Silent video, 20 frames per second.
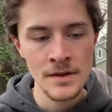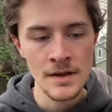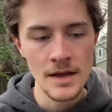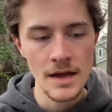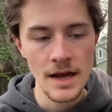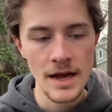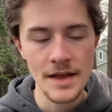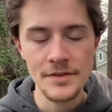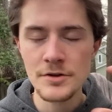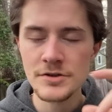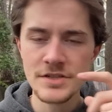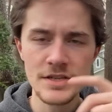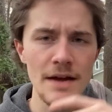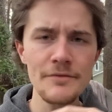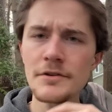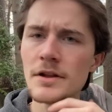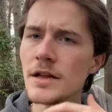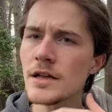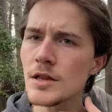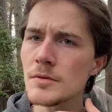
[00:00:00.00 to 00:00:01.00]
and there's
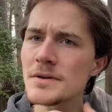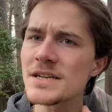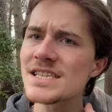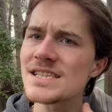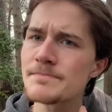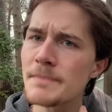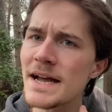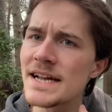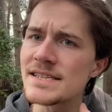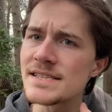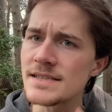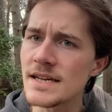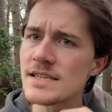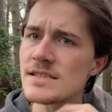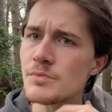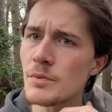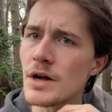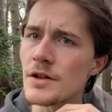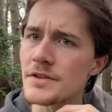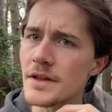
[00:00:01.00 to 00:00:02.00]
definitely a little bit of spice as
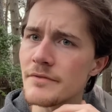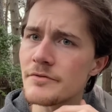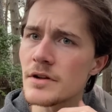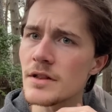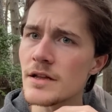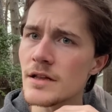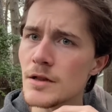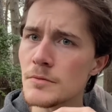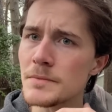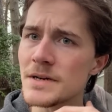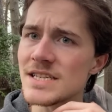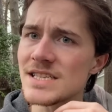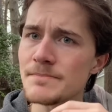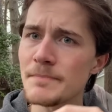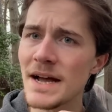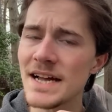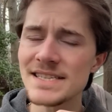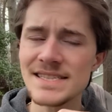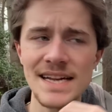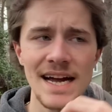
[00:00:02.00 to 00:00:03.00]
well. Definitely a little bit of
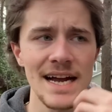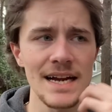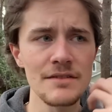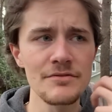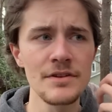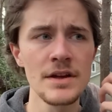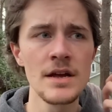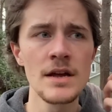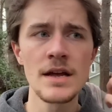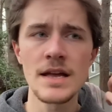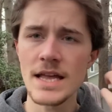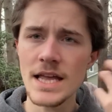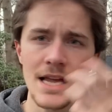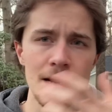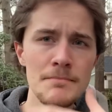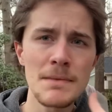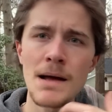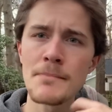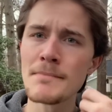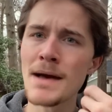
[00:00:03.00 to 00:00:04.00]
spice kind of in
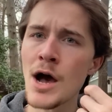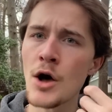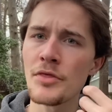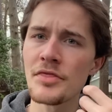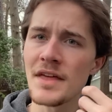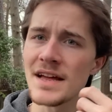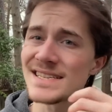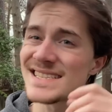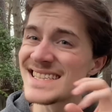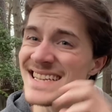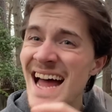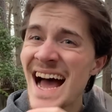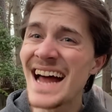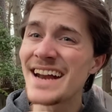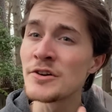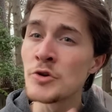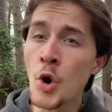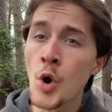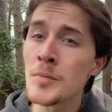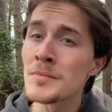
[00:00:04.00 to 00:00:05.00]
my mouth that's not
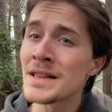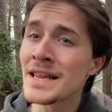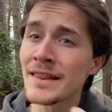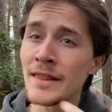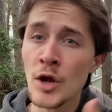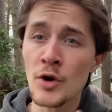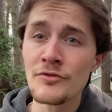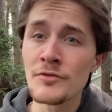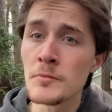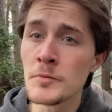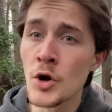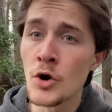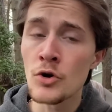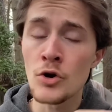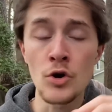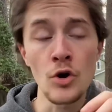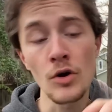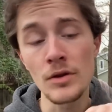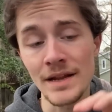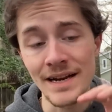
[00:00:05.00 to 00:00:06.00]
normally there from
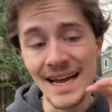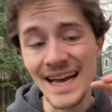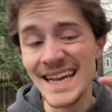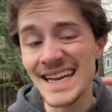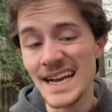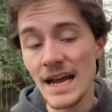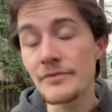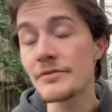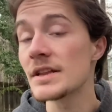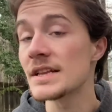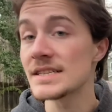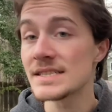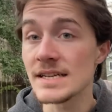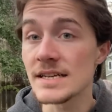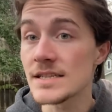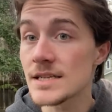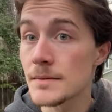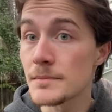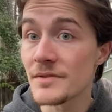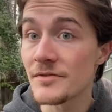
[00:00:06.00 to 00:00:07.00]
Coca-Cola, and I can definitely say
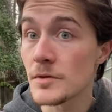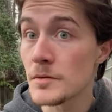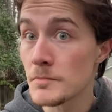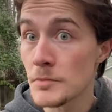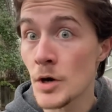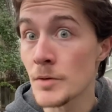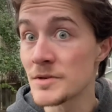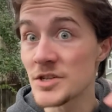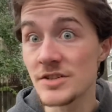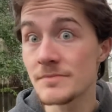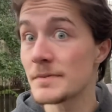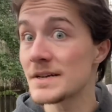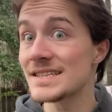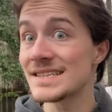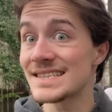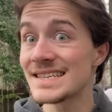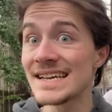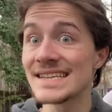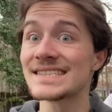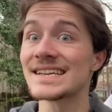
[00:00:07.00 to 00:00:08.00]
it's coming from the bourbon just because
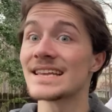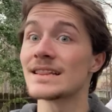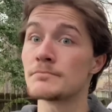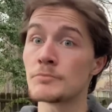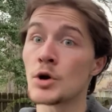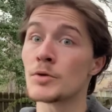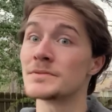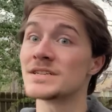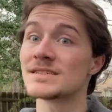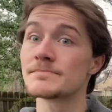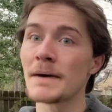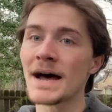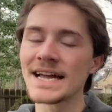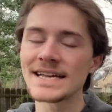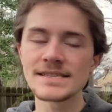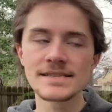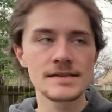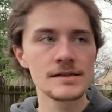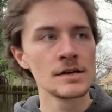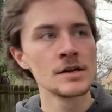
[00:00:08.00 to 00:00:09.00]
it tastes like the bourbon
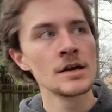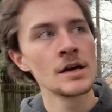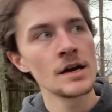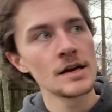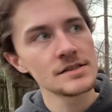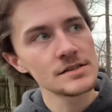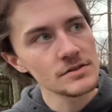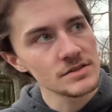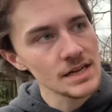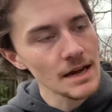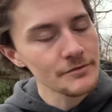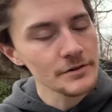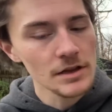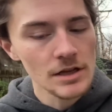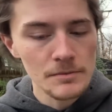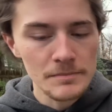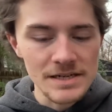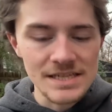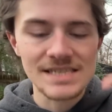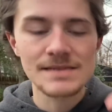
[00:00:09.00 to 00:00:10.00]
spice. So there's definitely a
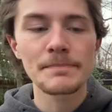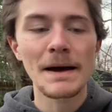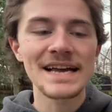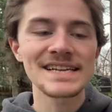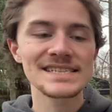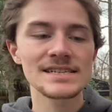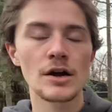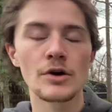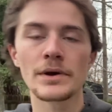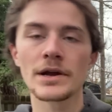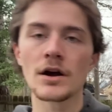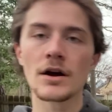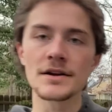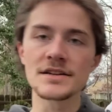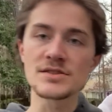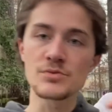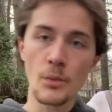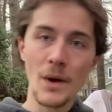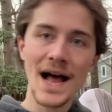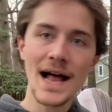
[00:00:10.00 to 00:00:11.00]
little bit of spice going on
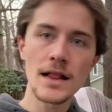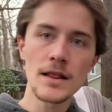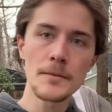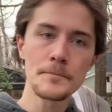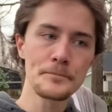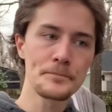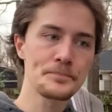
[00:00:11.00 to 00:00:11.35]
as well.